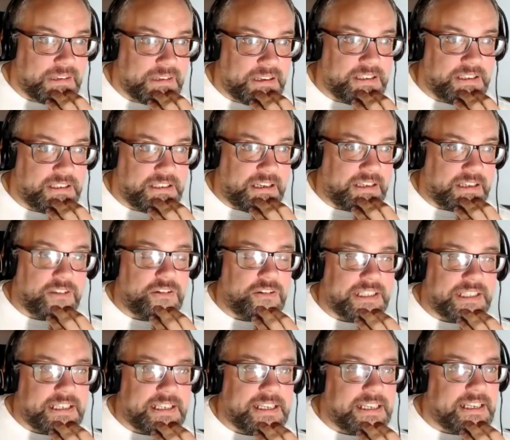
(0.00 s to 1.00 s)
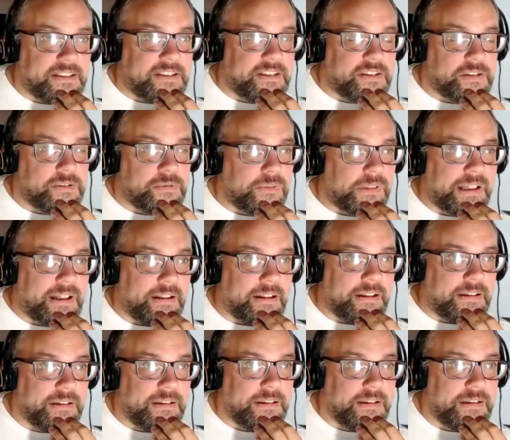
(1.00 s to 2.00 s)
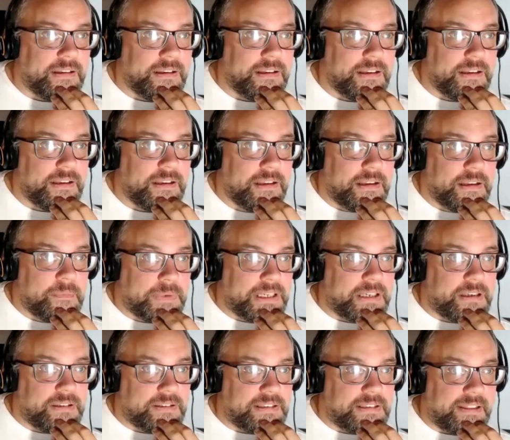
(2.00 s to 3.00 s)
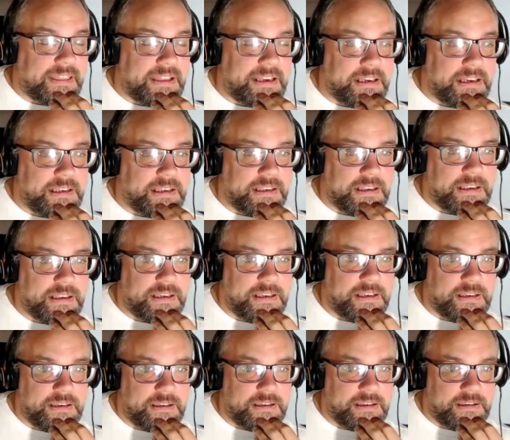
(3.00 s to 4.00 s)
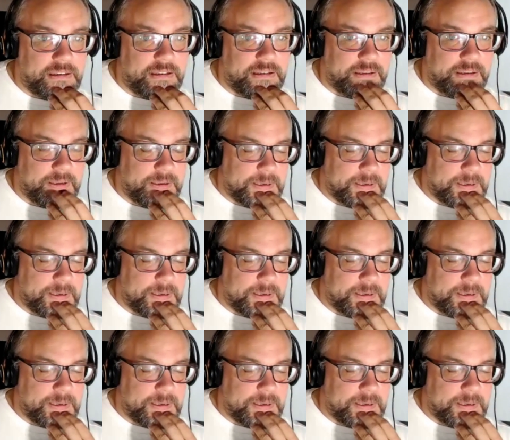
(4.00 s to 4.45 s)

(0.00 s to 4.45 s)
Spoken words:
And I don't think you need to do that, because I think in the